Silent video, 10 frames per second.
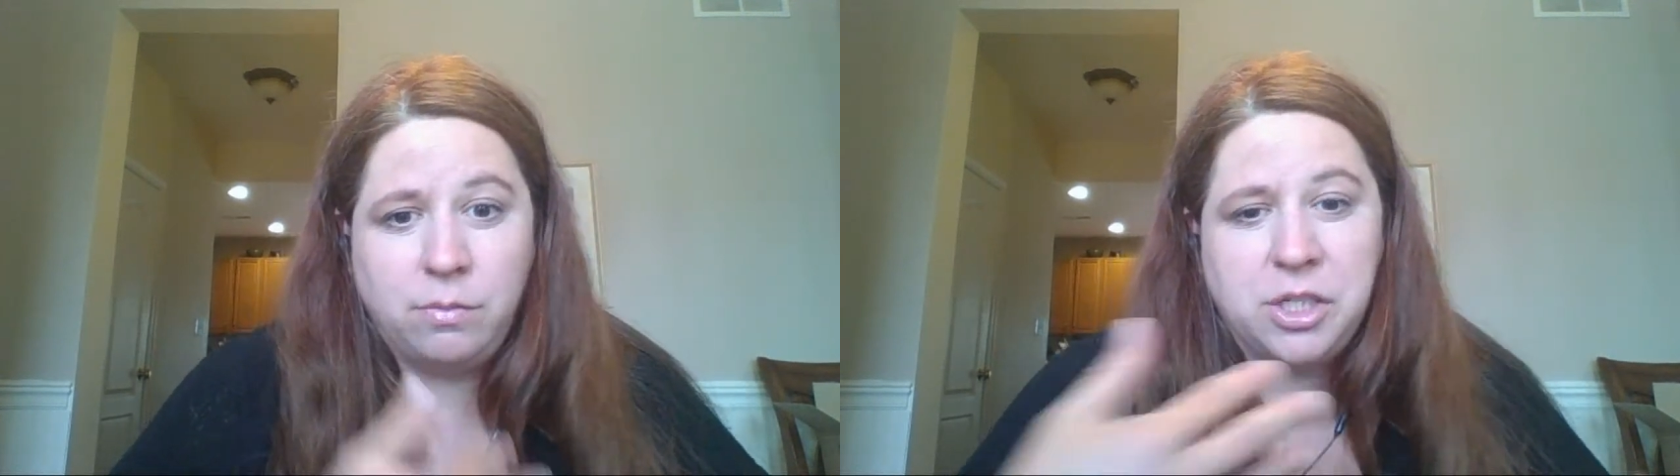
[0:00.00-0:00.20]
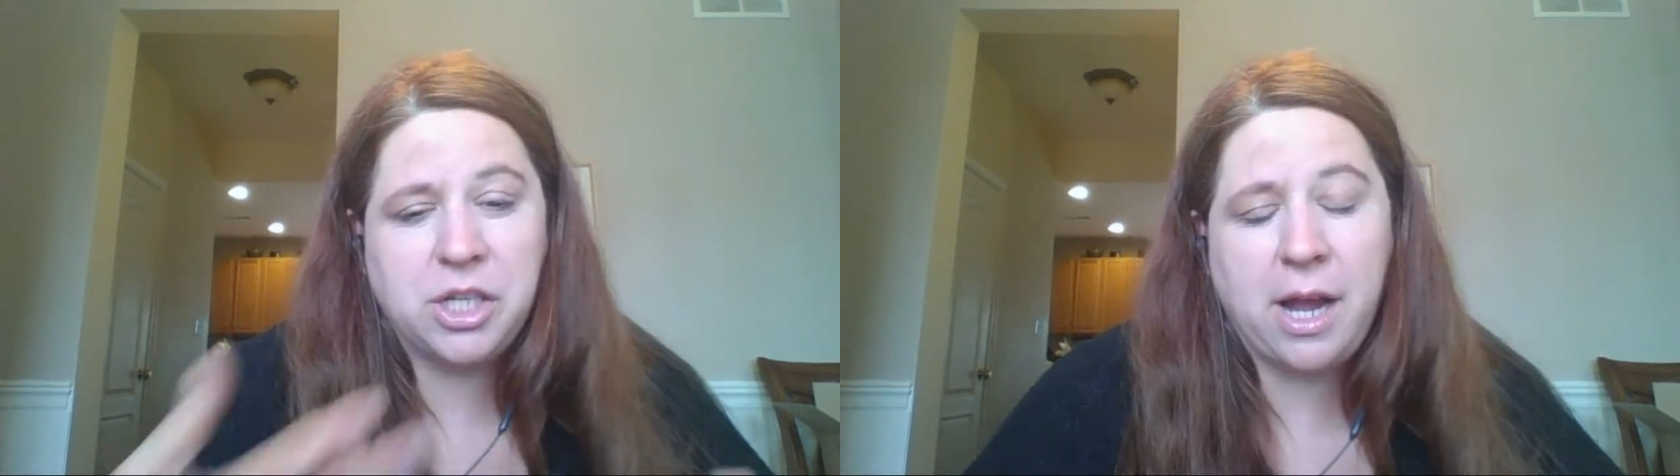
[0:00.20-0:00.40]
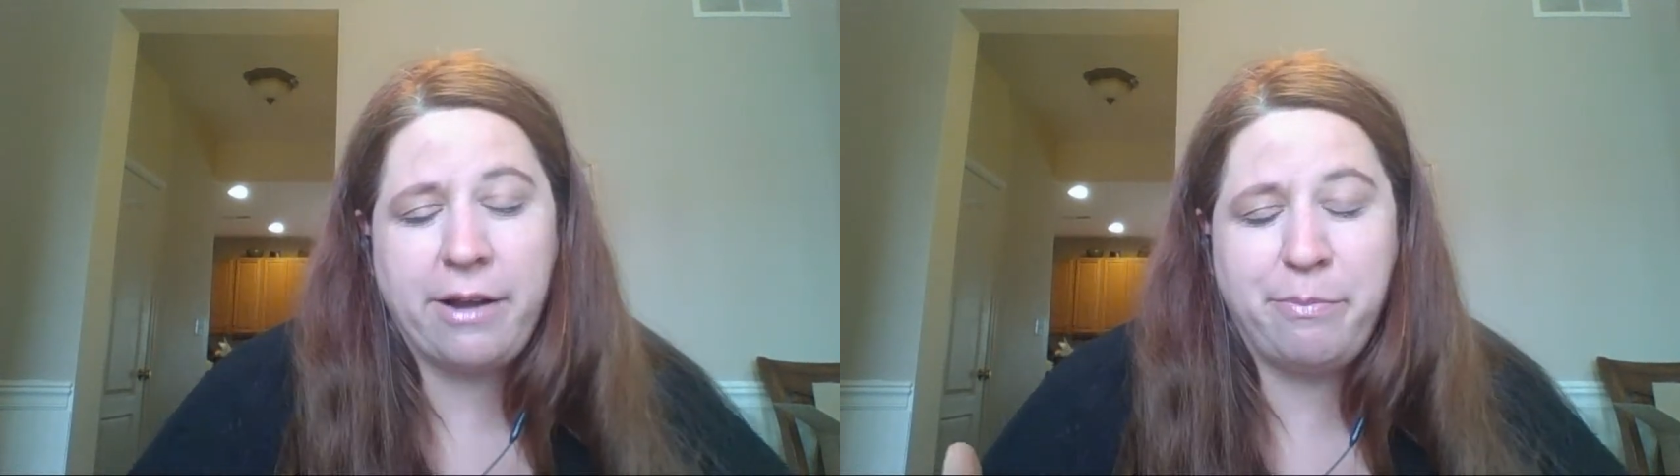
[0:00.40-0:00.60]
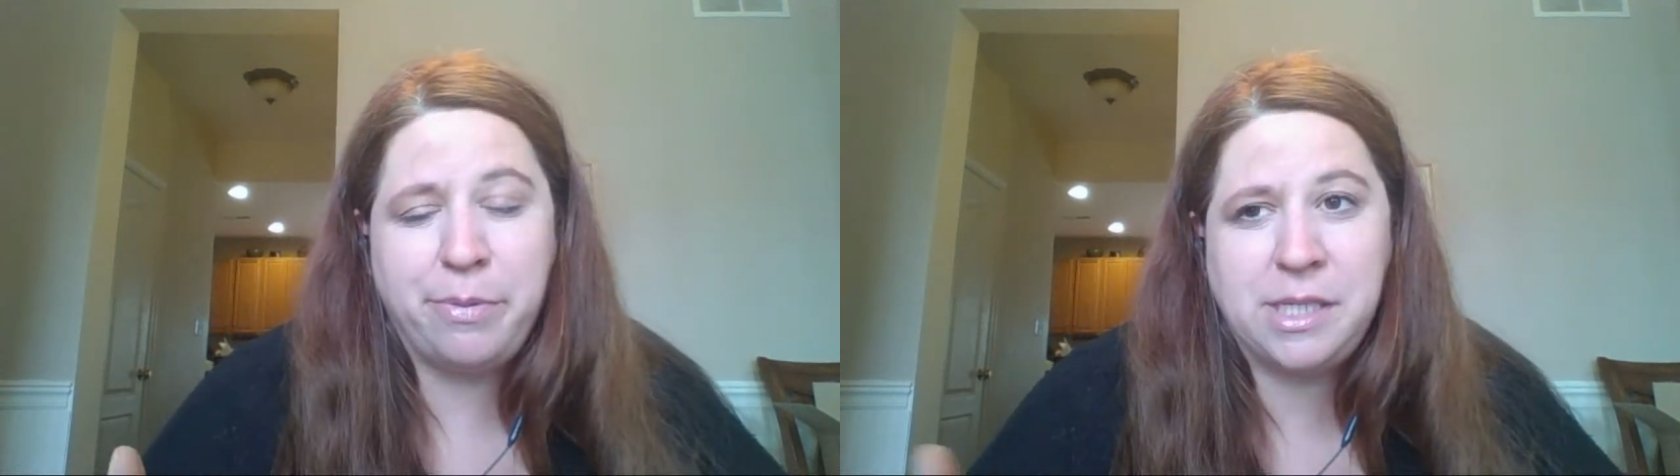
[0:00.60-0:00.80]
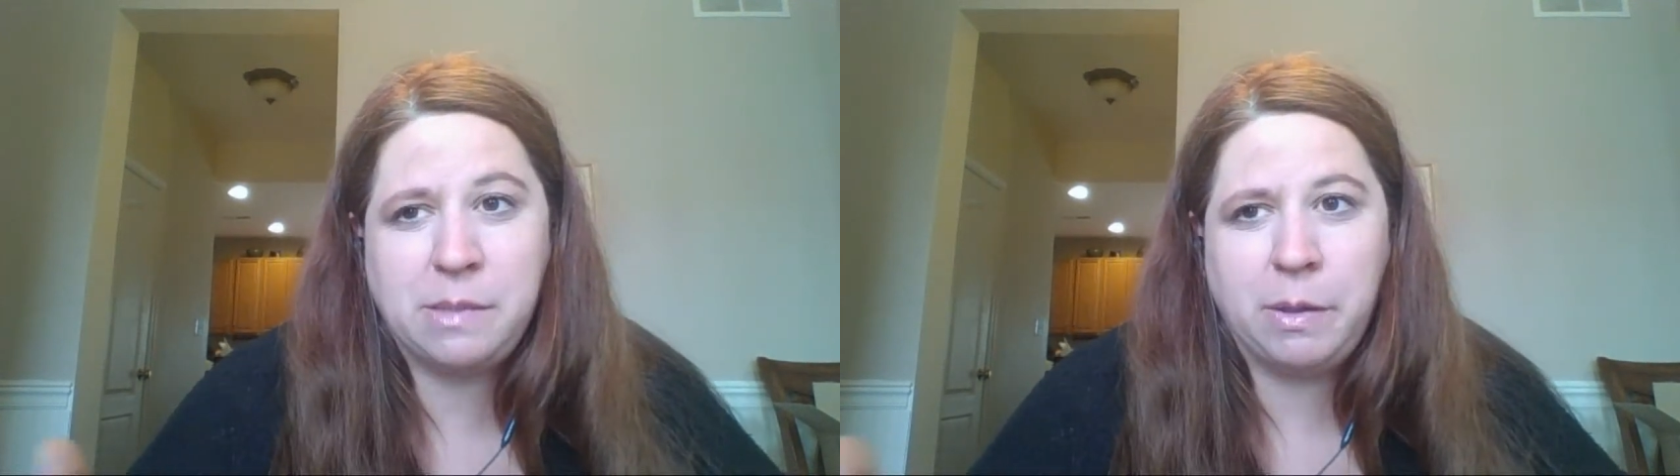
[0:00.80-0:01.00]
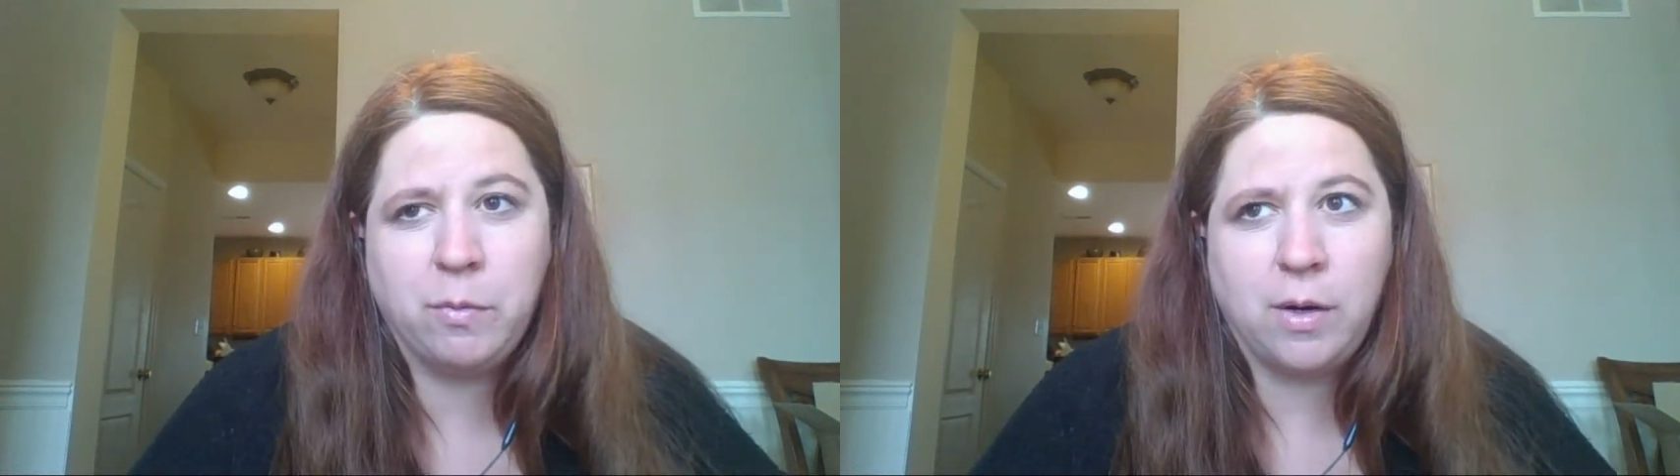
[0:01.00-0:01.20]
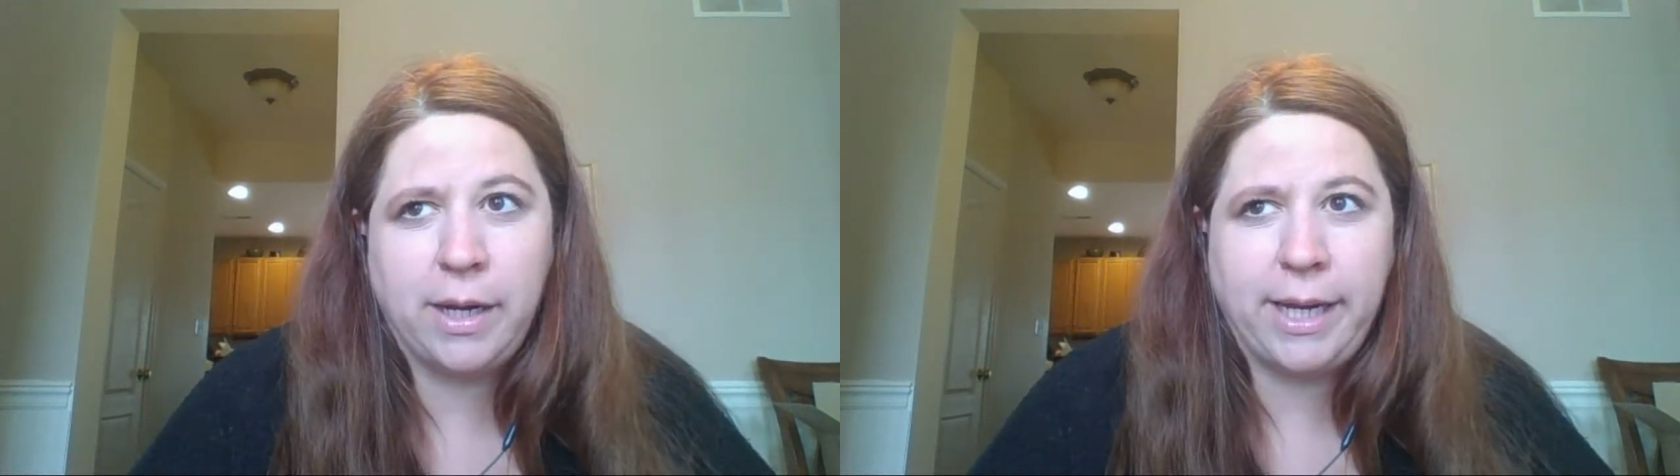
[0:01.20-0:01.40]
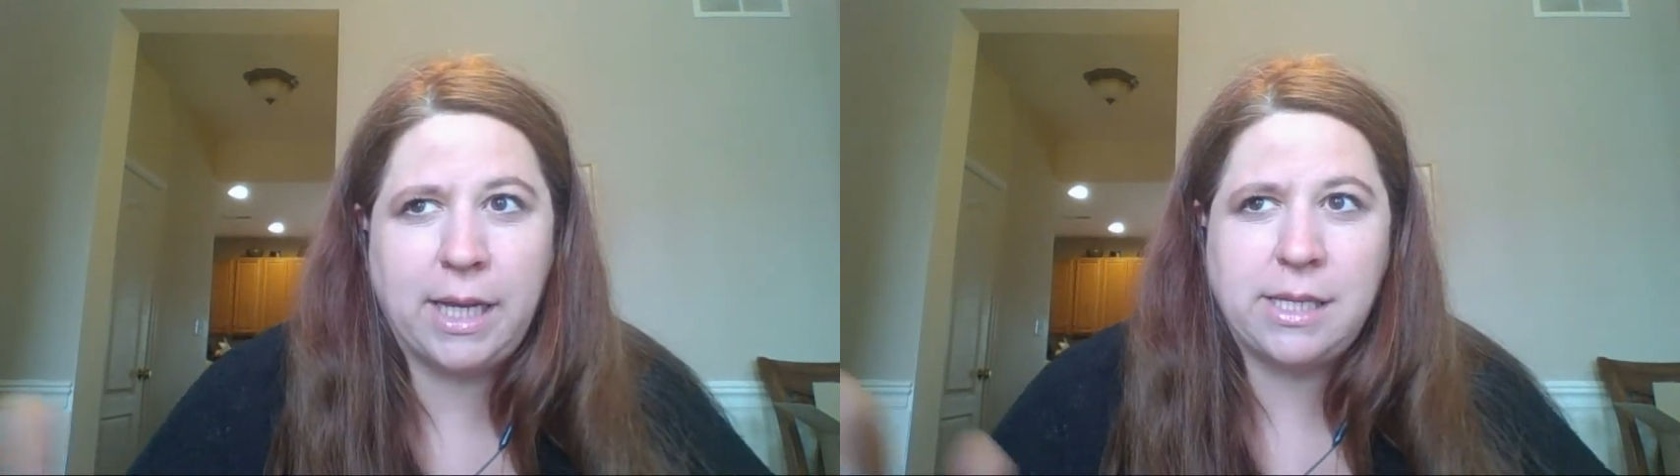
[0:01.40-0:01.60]
which kind of puts me
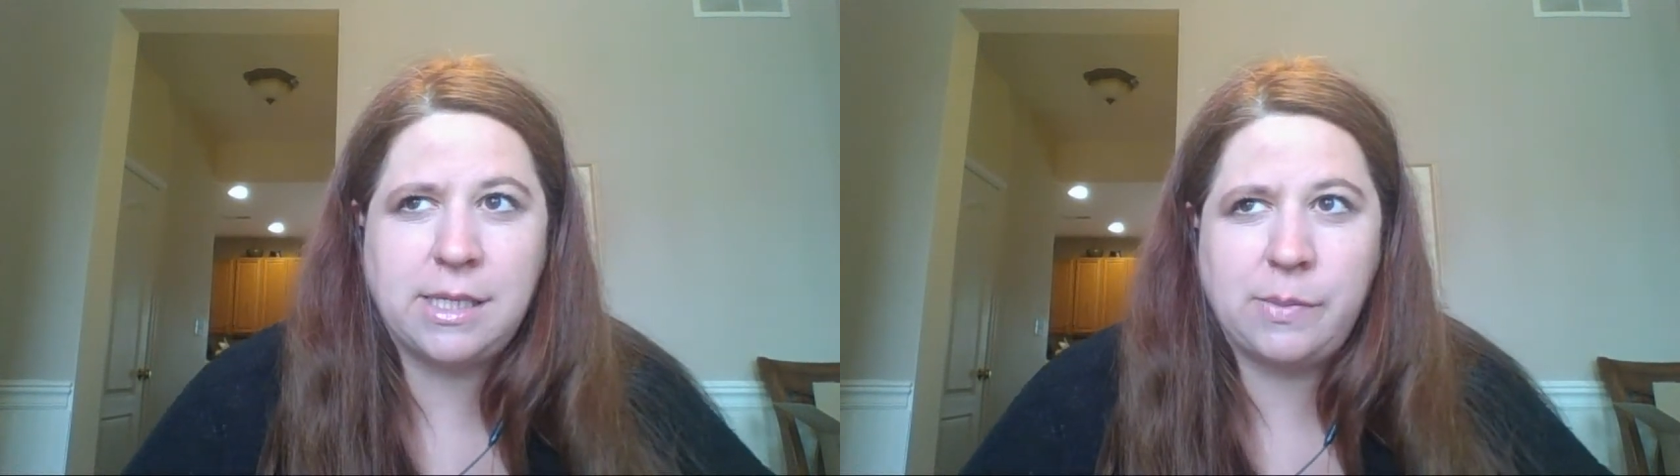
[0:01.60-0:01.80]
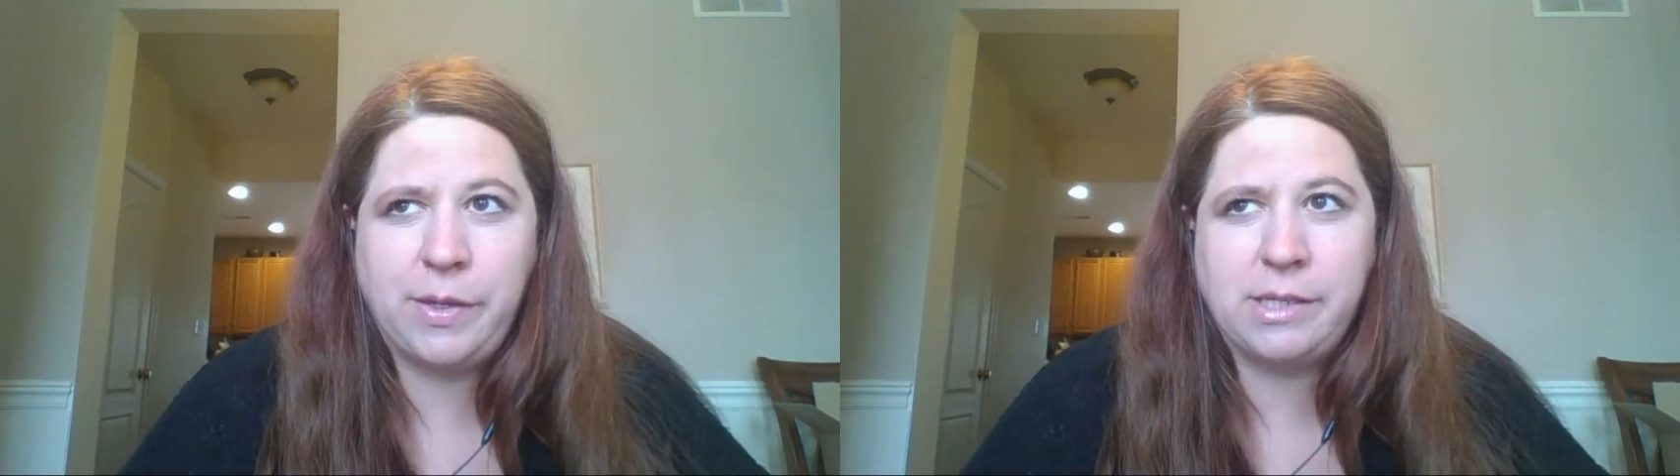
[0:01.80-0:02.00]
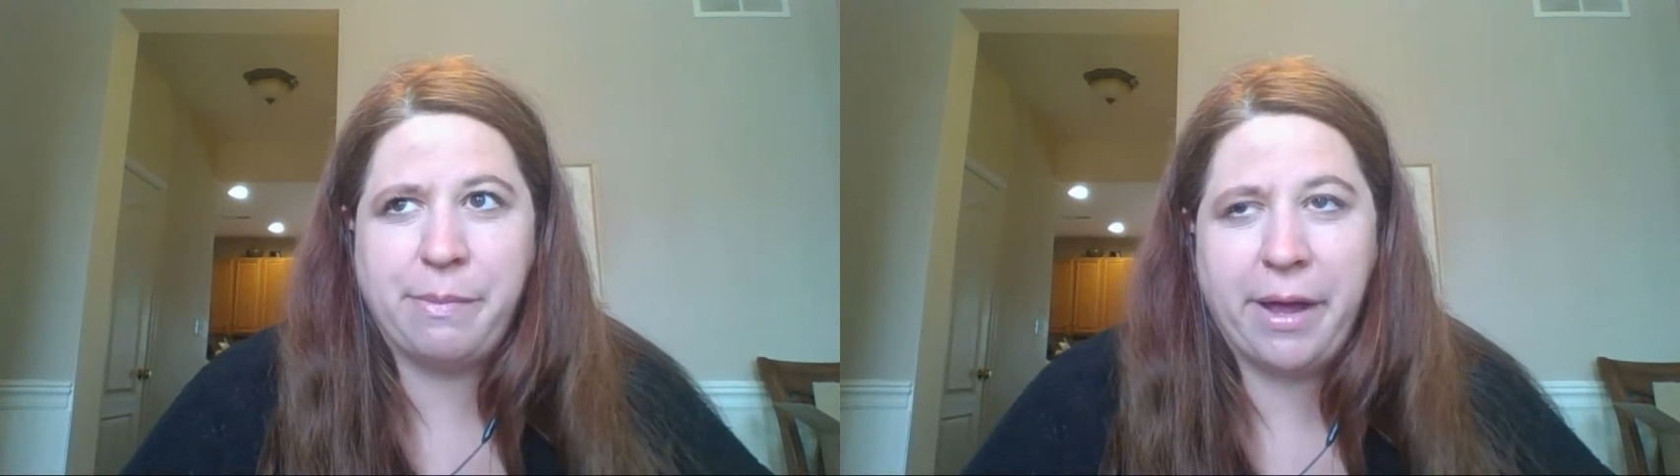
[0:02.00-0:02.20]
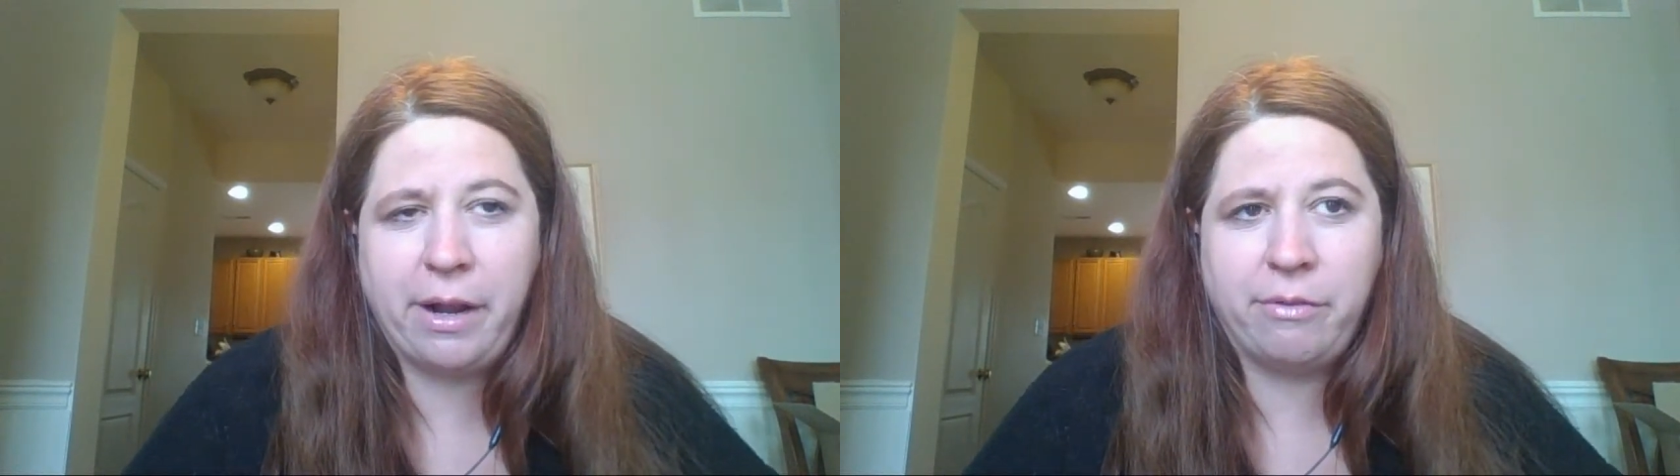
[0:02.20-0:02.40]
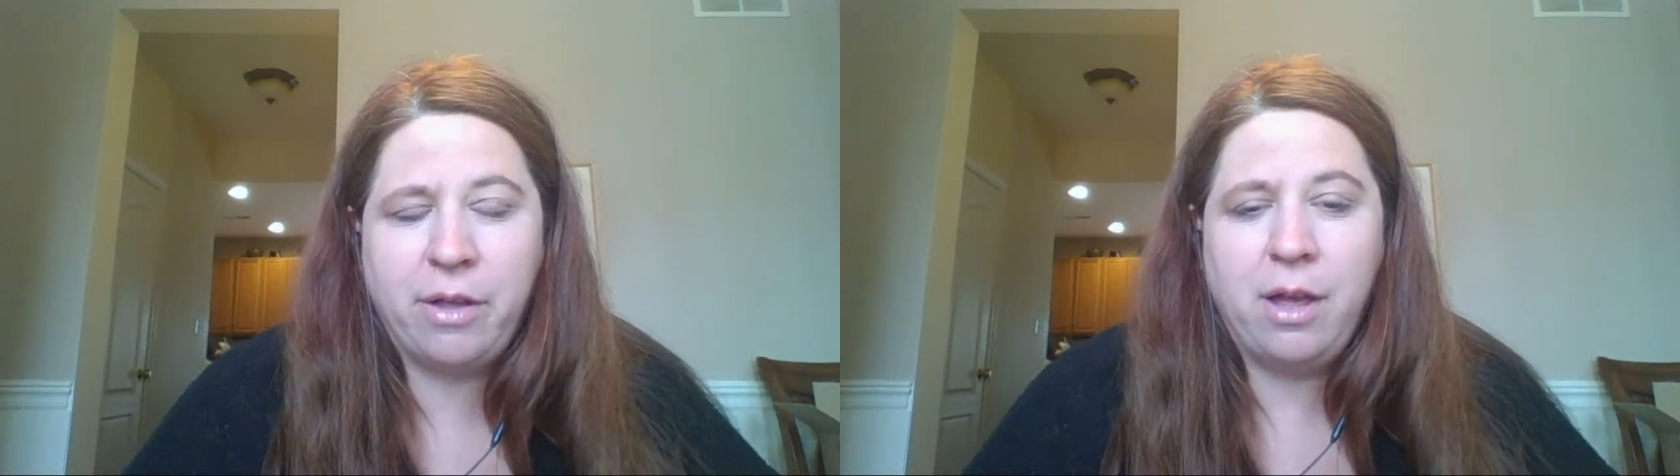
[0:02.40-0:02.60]
right in the sweet spot of